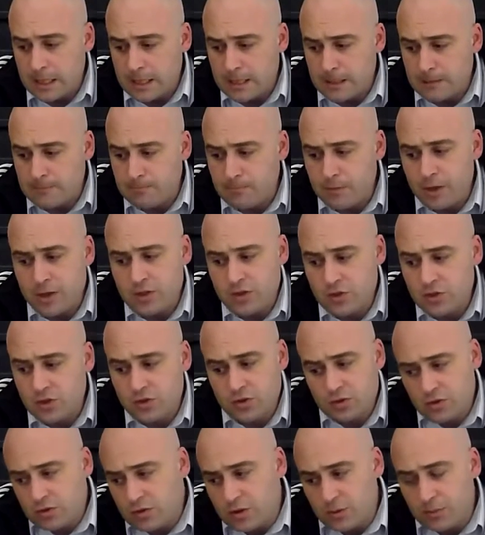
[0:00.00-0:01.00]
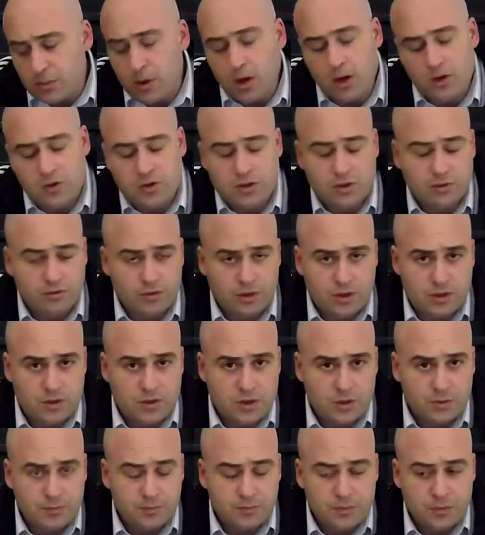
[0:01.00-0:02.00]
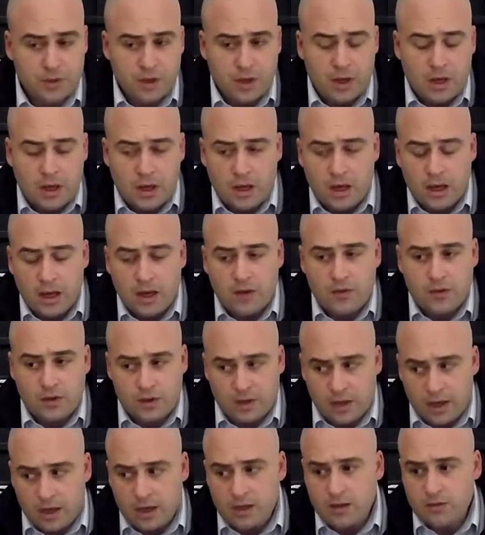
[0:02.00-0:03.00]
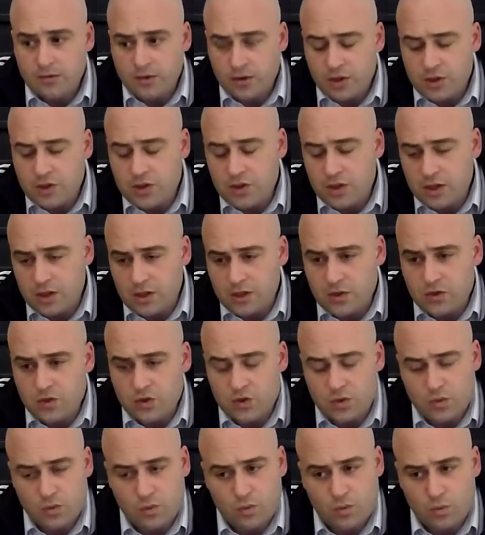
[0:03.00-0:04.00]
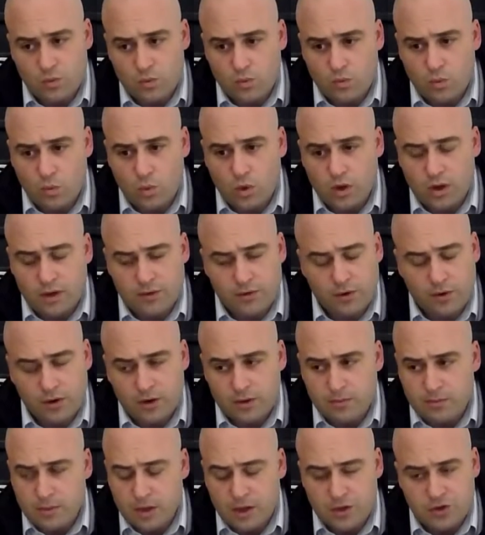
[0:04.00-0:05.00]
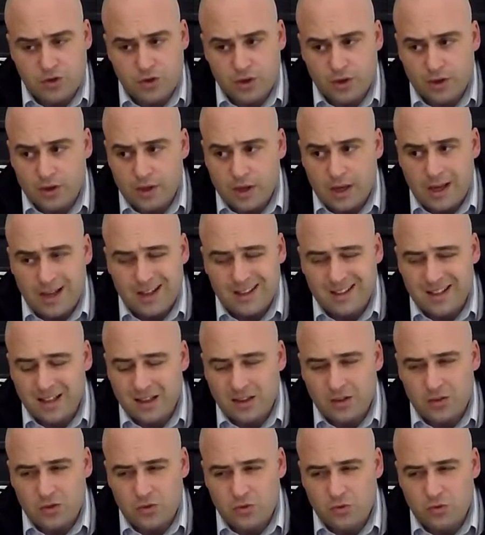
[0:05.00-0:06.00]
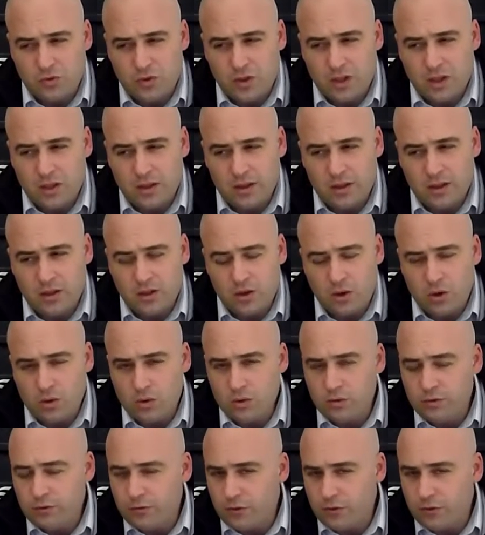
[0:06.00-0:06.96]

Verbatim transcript: Um, that's the positive reason. And the negative reason is what I've already mentioned, that there's really no